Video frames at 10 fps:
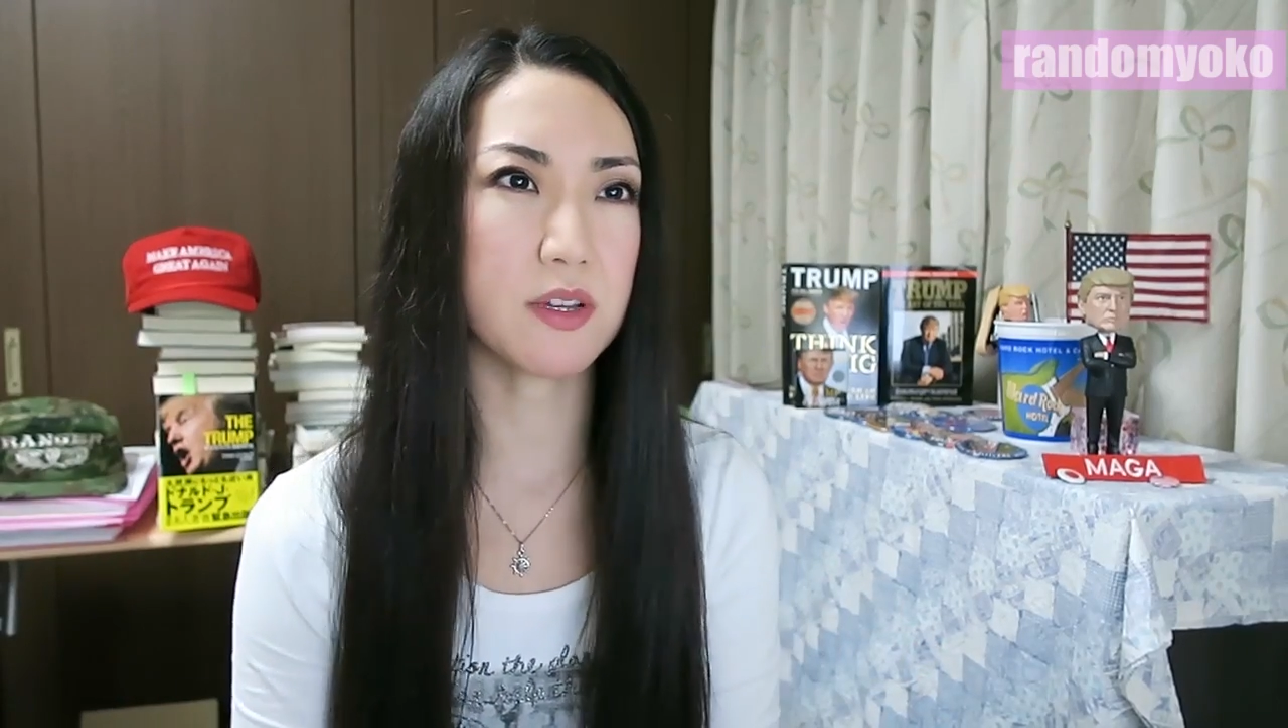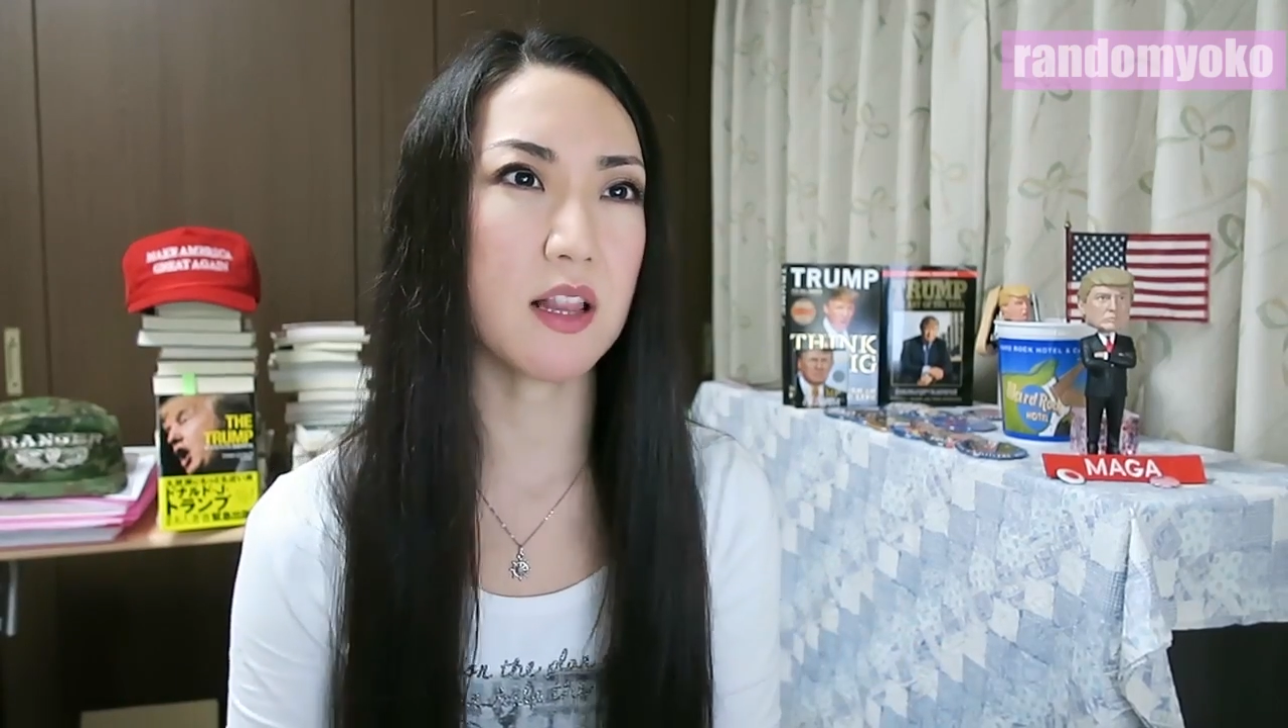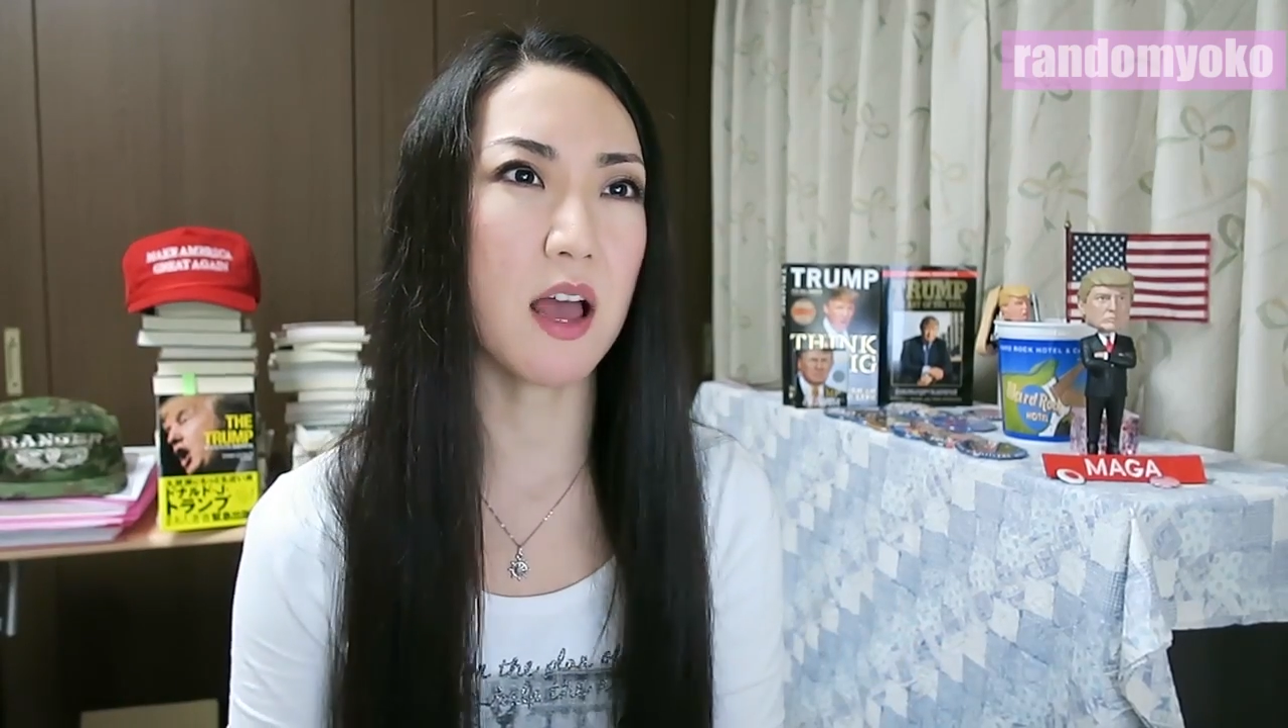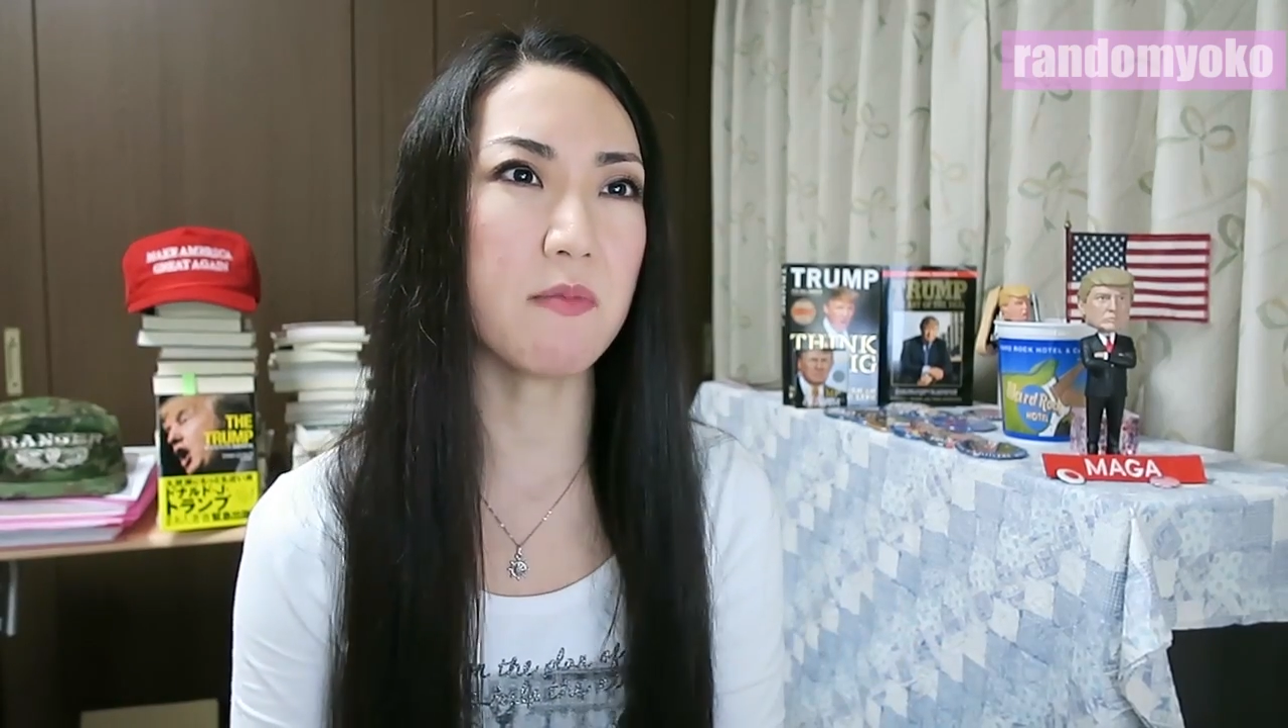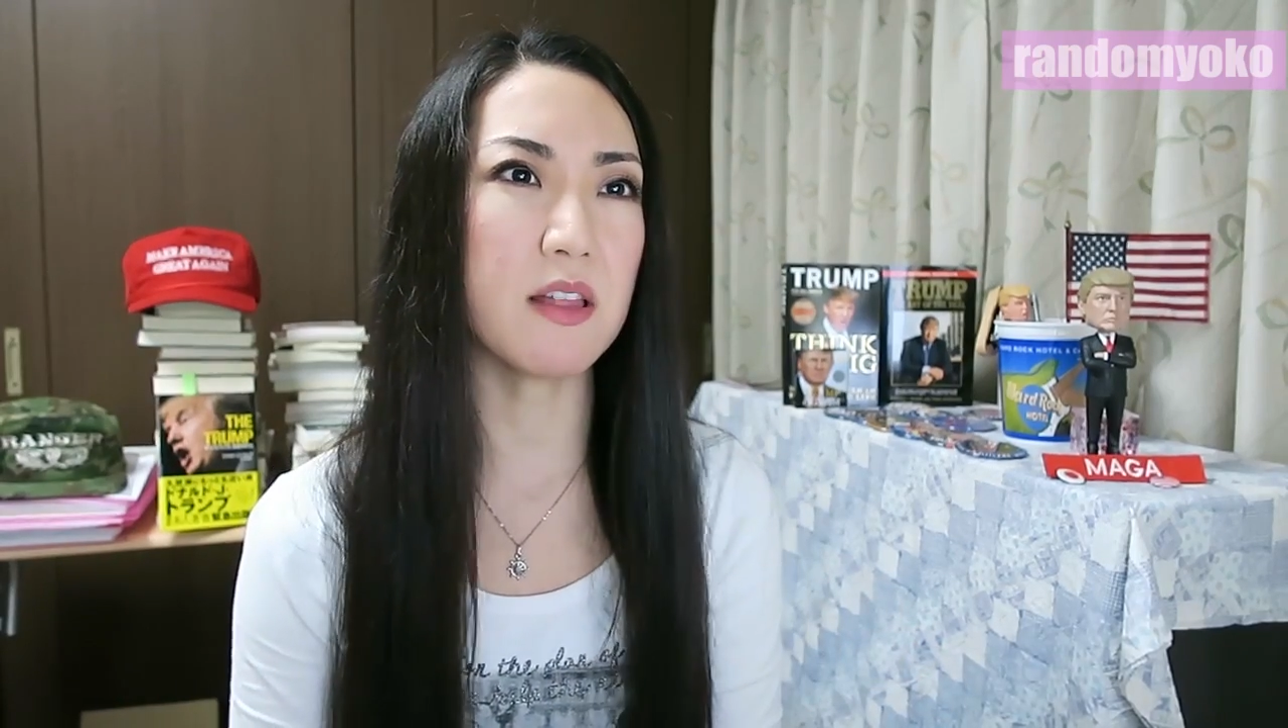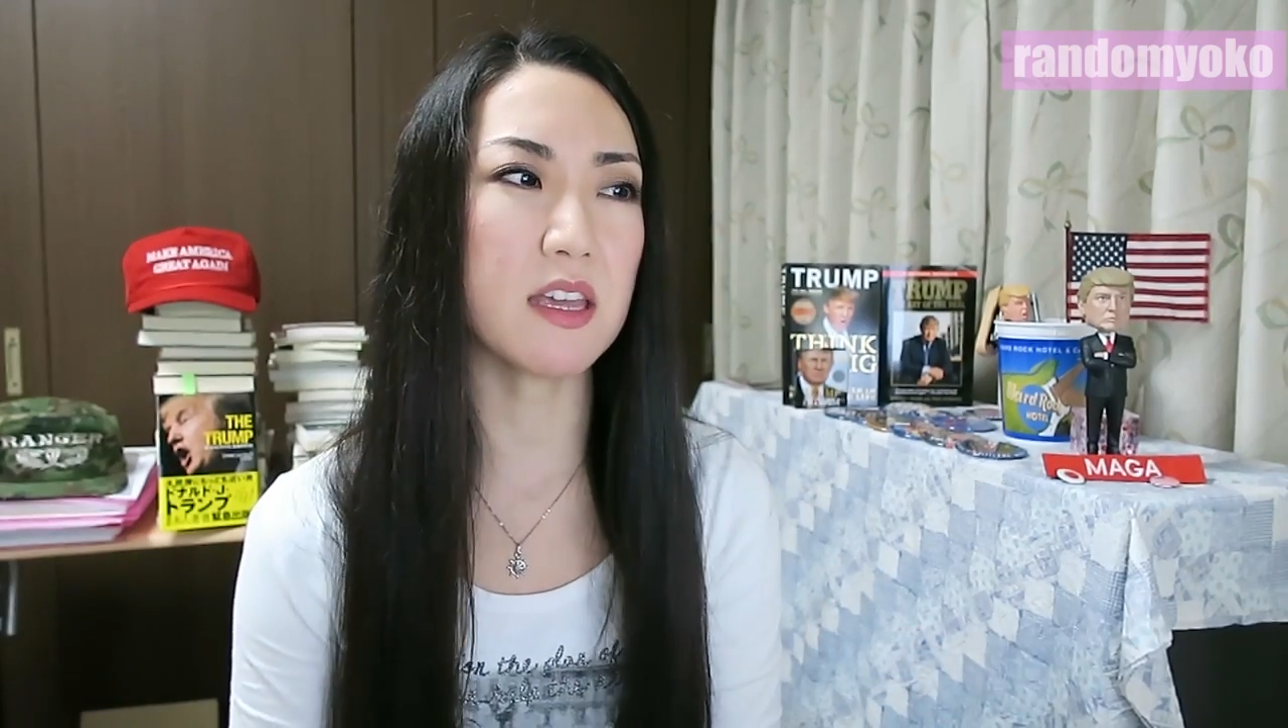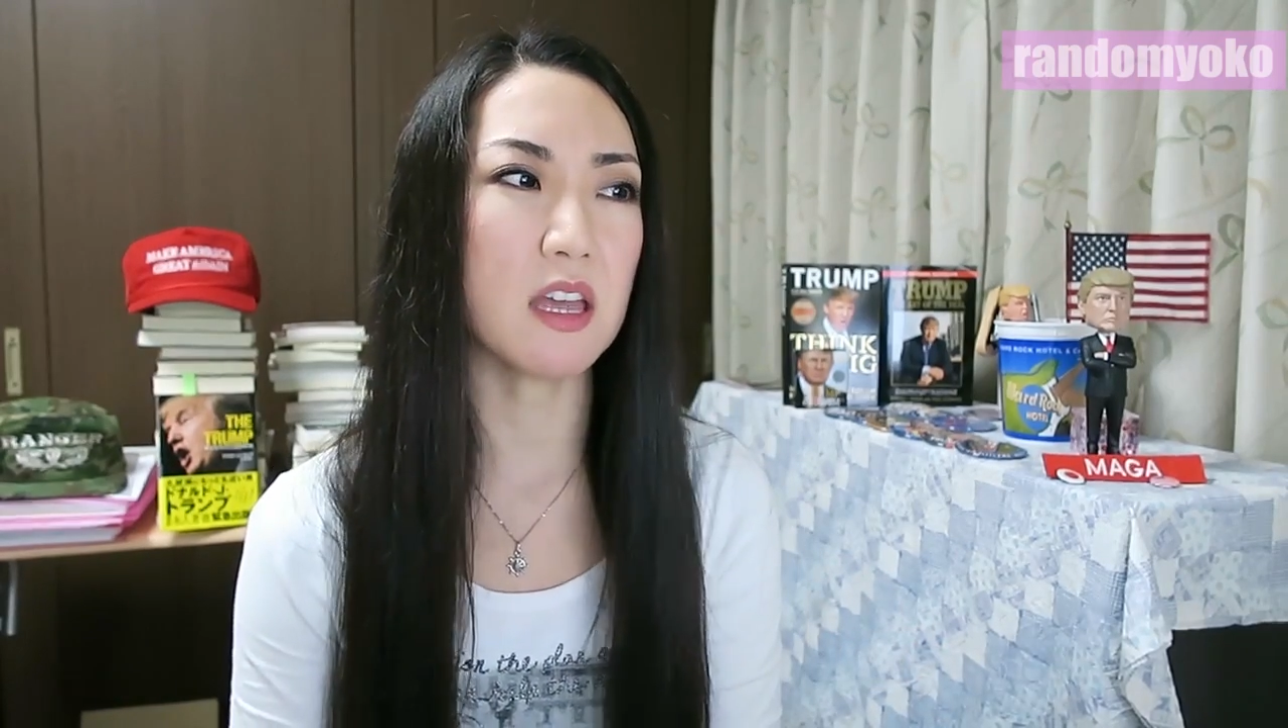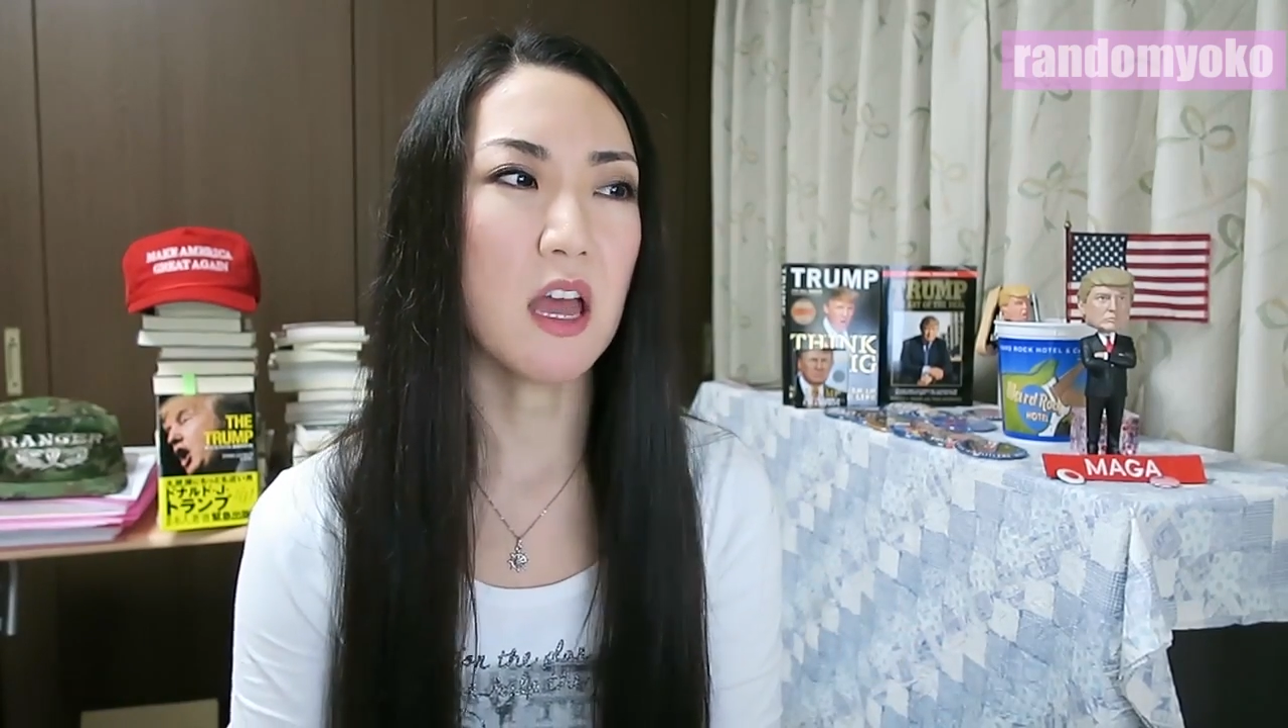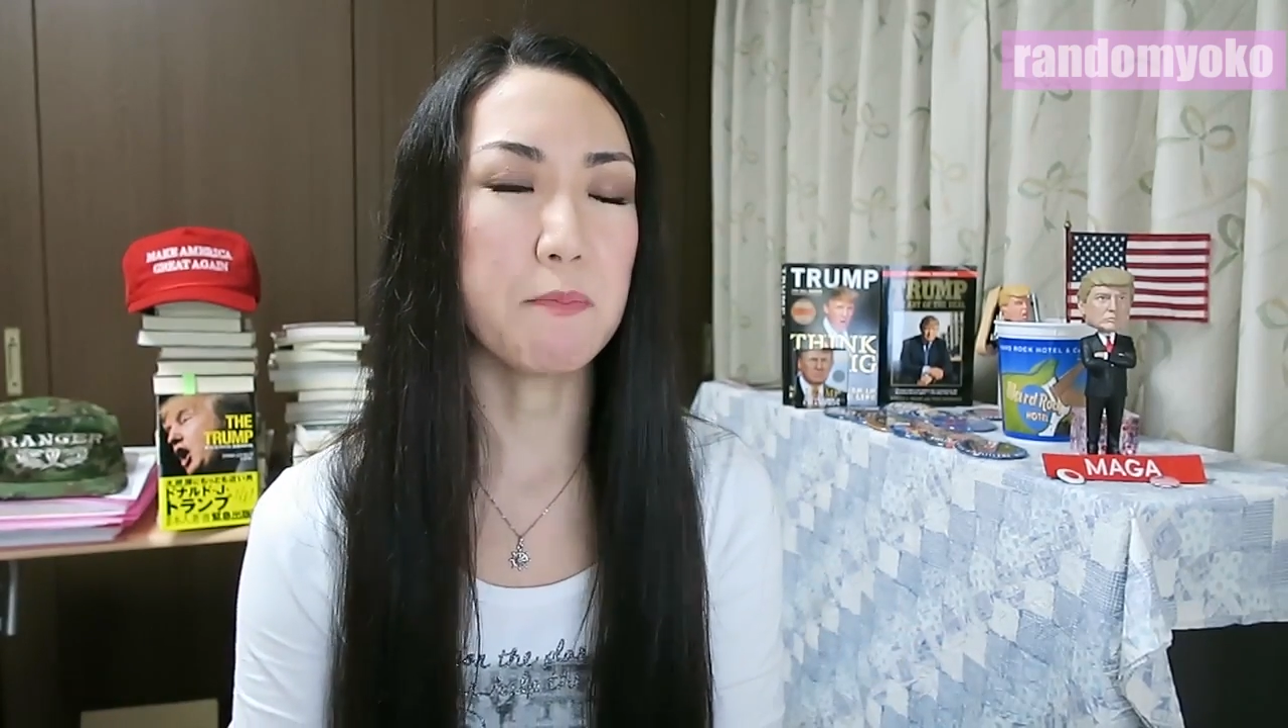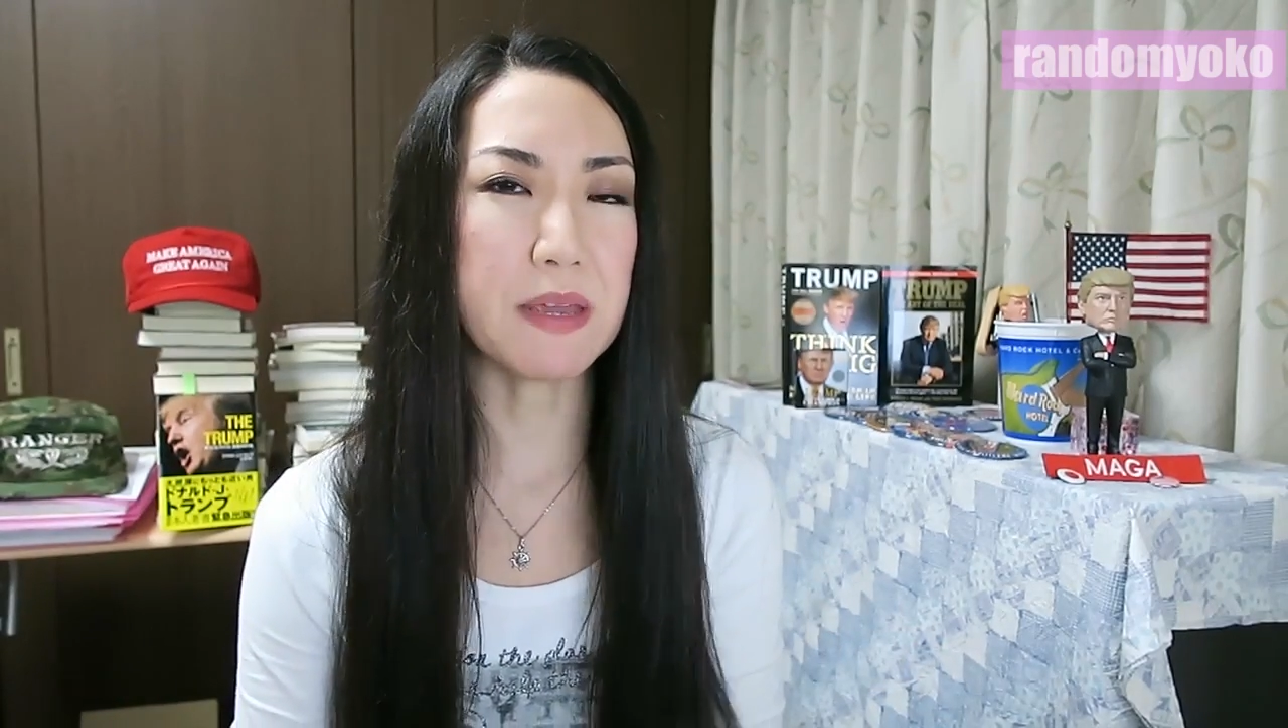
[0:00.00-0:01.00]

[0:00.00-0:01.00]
But I'm like,